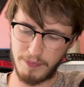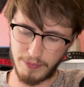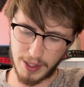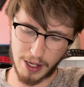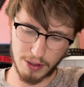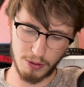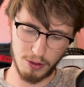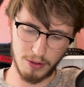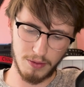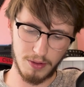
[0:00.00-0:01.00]
That was
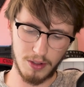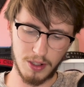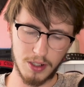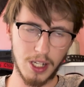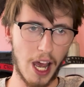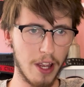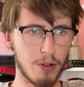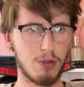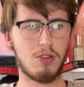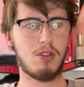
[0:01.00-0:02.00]
good.
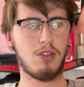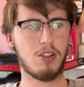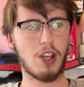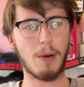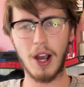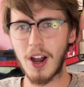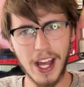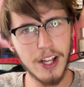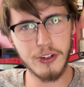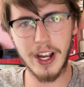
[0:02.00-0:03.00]
Tails. So we're going
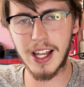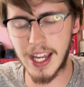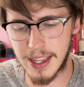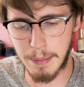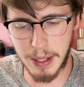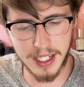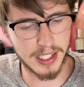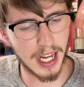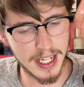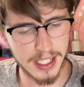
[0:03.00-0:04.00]
Andrea Lee. The pick
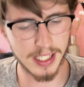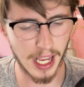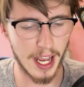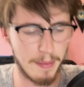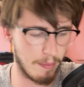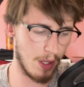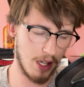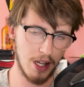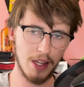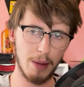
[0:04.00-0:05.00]
stays the same.
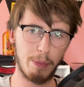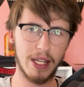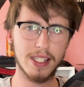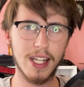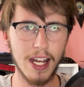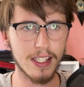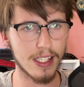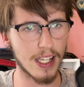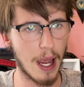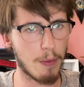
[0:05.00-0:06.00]

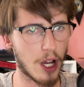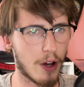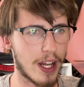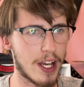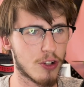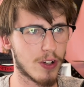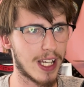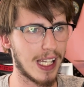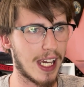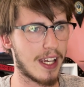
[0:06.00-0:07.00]
We're going Andrea
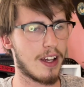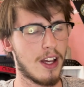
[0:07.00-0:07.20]
Lee.